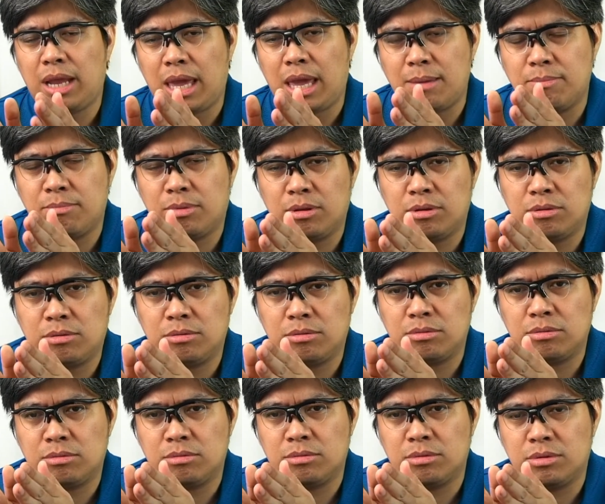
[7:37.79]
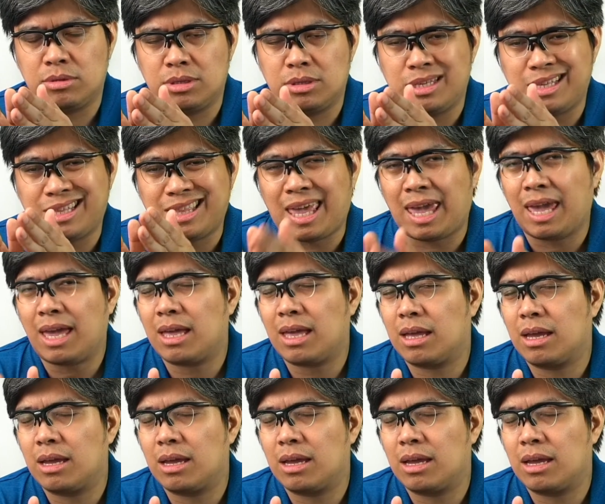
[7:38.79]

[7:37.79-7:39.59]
able to detect